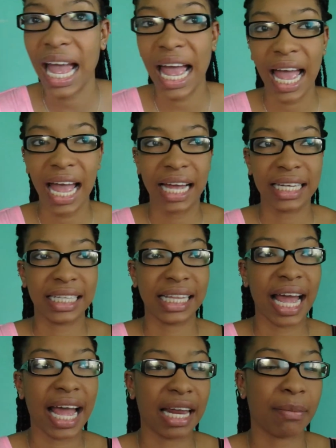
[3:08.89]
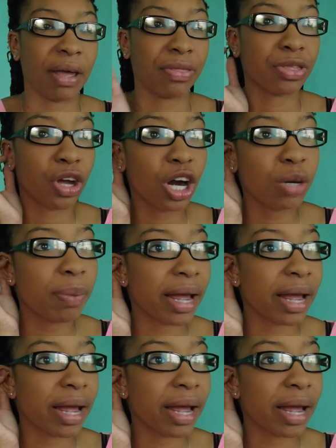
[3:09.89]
And then my third